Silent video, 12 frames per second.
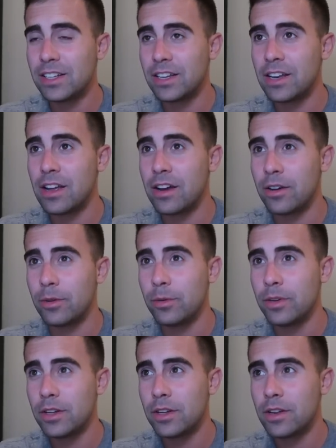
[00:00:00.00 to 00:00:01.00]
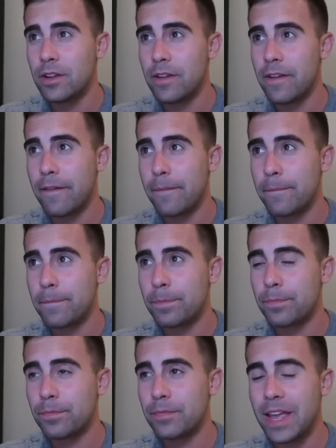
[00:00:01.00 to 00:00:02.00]
No.
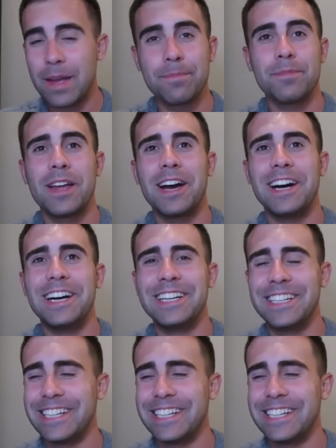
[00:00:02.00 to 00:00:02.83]
Damn. Uh,